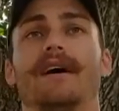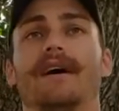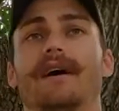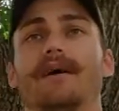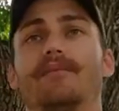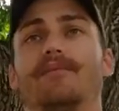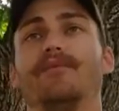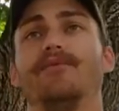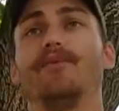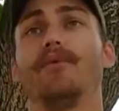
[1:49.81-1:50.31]

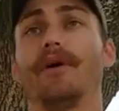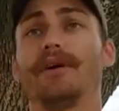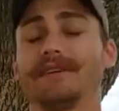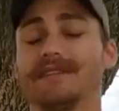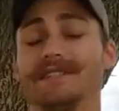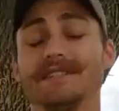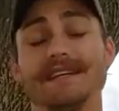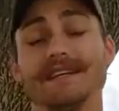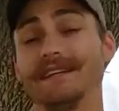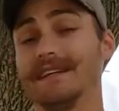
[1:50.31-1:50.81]
If you want
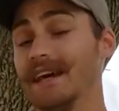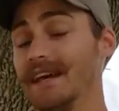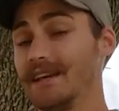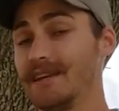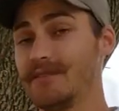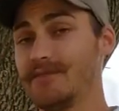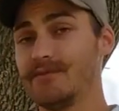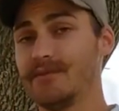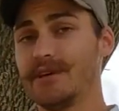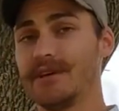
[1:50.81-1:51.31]
to stay
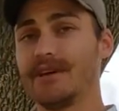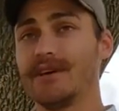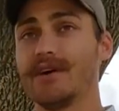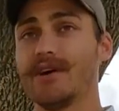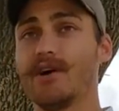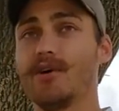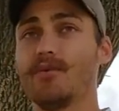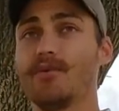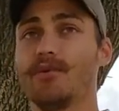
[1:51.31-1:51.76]
native, we can go